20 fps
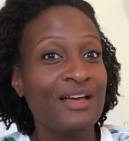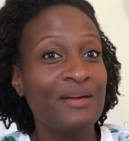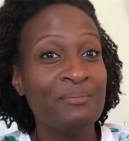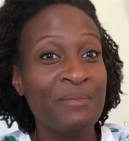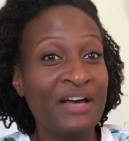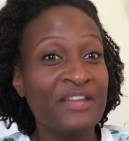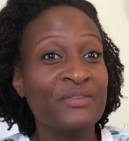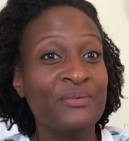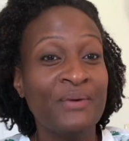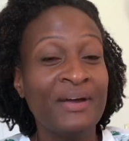
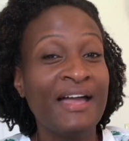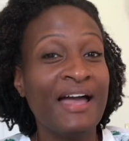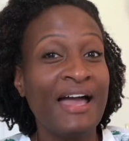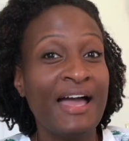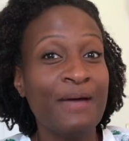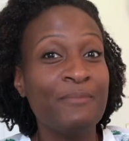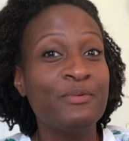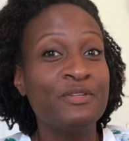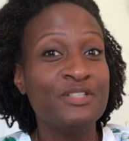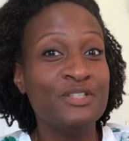By the way, I
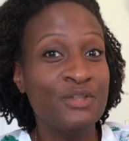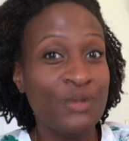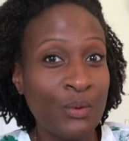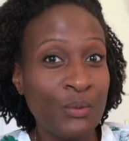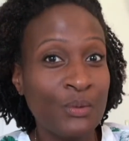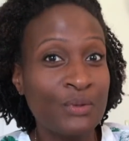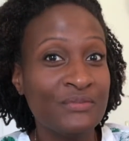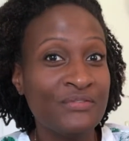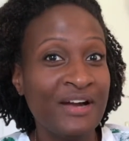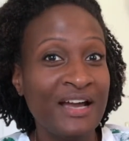happen to
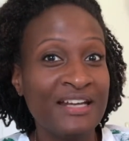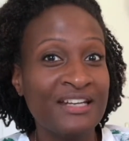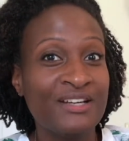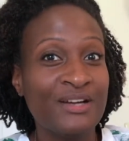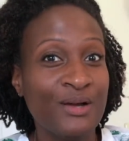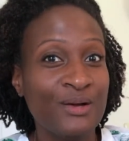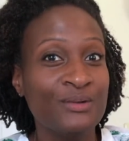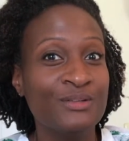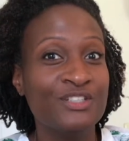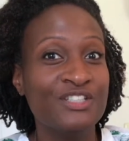know a writing
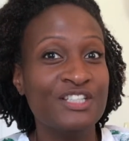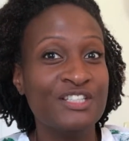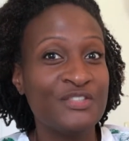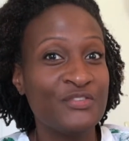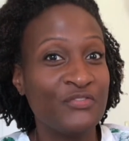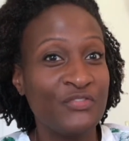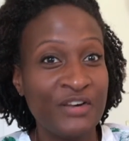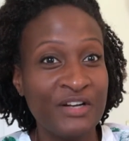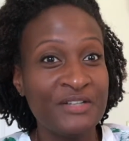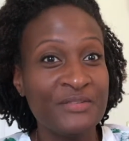coach. She's a
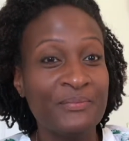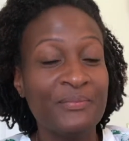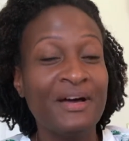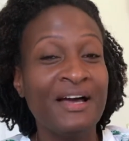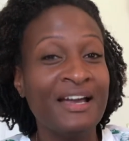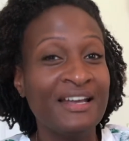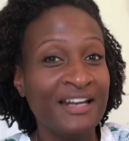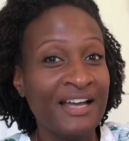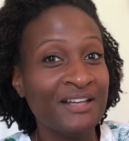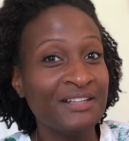friend of
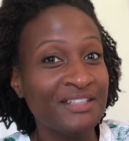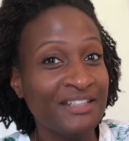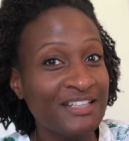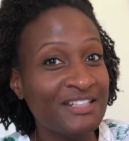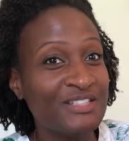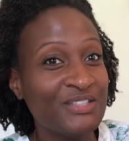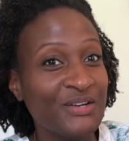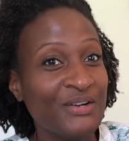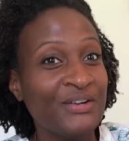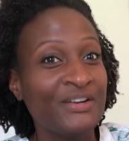mine. I'll link
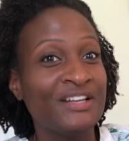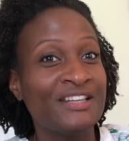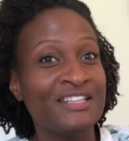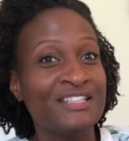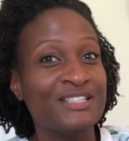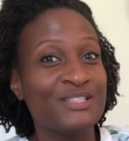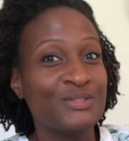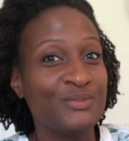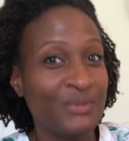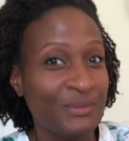to her in the
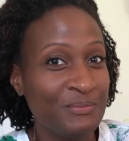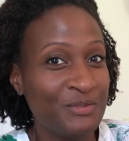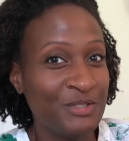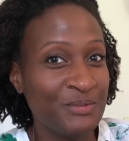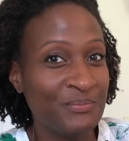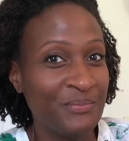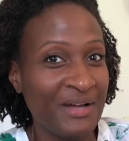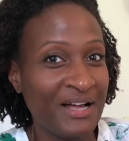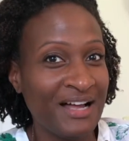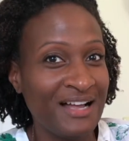description
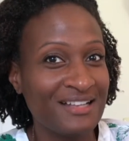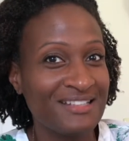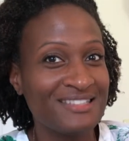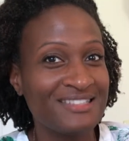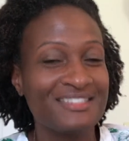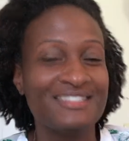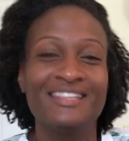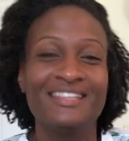box.